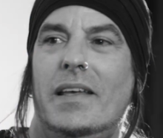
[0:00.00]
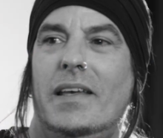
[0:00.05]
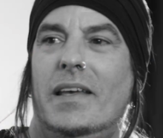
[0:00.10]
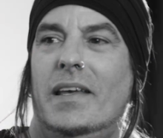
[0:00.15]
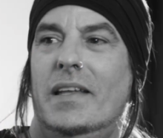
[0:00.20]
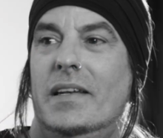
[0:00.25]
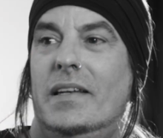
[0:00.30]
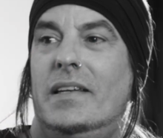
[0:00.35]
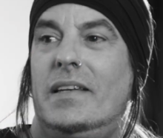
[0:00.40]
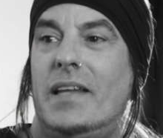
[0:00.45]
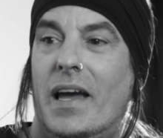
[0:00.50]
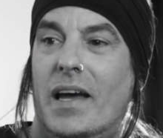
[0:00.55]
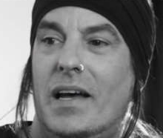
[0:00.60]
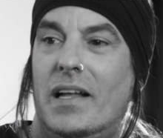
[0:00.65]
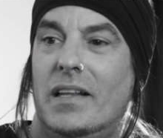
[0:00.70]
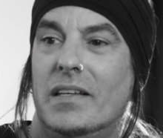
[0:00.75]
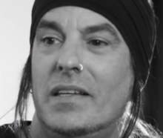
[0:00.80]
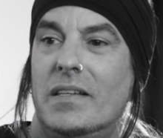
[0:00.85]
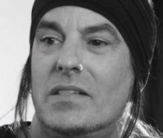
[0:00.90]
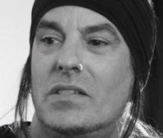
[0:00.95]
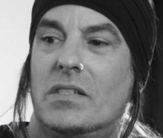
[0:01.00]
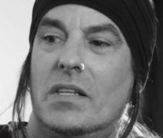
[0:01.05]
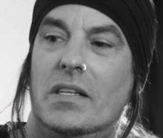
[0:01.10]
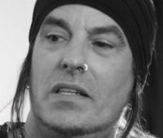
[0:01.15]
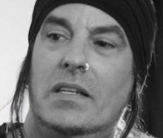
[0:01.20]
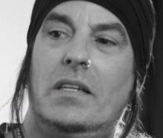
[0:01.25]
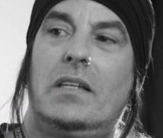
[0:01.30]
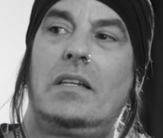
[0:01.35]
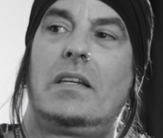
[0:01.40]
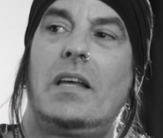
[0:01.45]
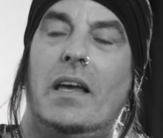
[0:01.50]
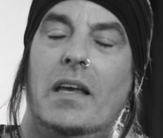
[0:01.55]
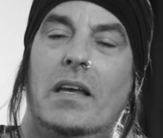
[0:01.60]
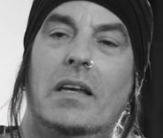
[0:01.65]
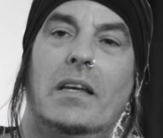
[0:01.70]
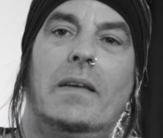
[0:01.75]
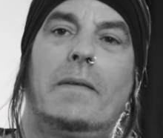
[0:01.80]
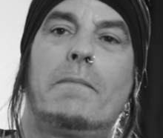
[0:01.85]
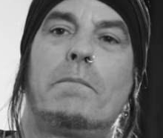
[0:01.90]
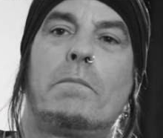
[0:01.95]
in Dallas the
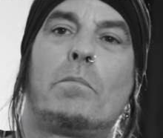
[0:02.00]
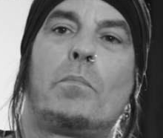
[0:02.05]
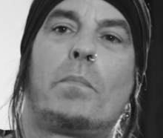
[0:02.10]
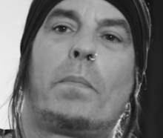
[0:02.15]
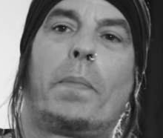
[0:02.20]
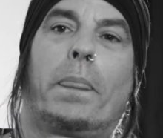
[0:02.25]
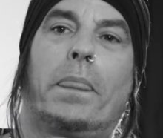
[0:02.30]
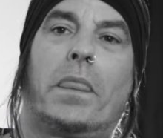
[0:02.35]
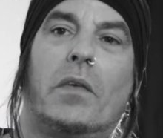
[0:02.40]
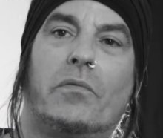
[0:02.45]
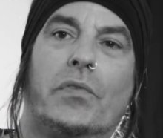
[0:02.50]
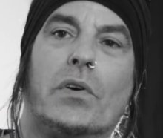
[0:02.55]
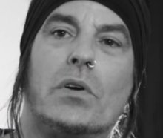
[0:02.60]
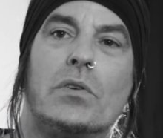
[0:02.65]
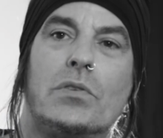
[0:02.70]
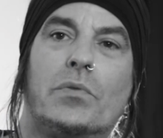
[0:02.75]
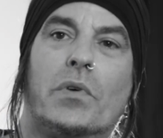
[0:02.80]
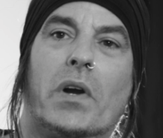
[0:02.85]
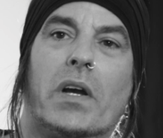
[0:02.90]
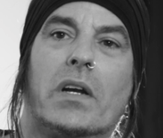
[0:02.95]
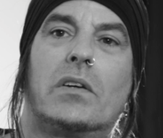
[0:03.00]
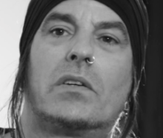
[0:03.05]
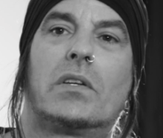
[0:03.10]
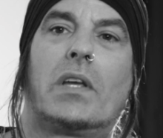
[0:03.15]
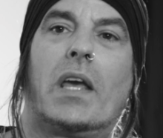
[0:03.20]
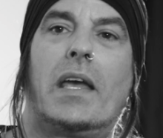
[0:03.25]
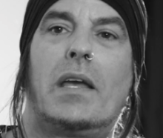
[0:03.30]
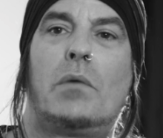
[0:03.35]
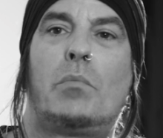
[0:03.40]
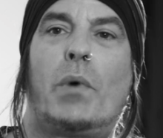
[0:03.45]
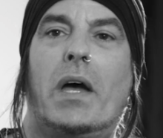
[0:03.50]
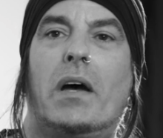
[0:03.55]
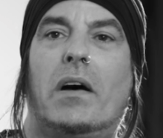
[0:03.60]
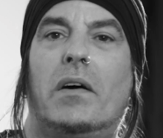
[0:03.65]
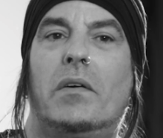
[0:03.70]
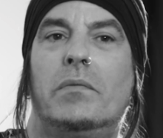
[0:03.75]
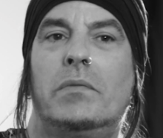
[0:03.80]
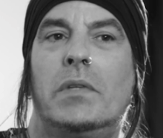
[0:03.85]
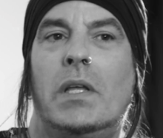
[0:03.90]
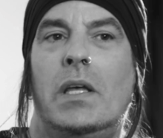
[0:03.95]
day the first record came
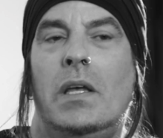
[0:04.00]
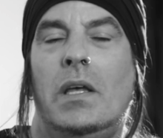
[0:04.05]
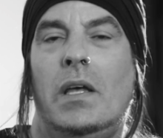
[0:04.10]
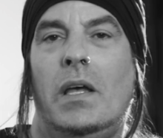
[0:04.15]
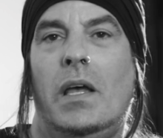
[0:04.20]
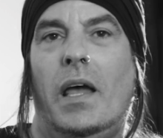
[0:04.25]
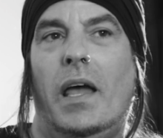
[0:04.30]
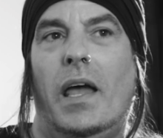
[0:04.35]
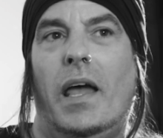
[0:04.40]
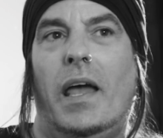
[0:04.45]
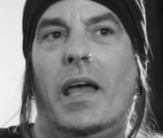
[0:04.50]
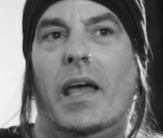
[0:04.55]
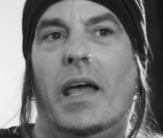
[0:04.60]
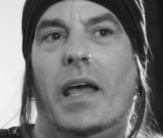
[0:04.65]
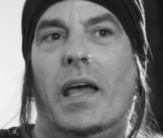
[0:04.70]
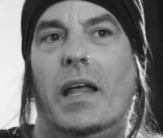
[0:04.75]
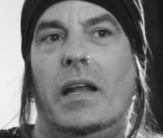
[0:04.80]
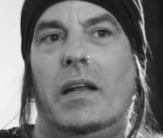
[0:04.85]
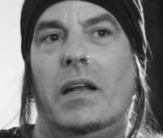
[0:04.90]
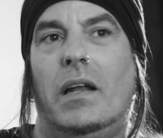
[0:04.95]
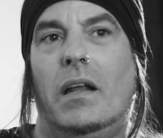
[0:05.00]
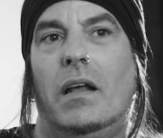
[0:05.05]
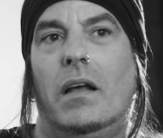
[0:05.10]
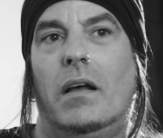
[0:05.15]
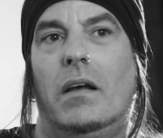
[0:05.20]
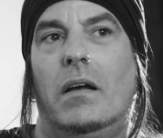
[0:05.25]
out. And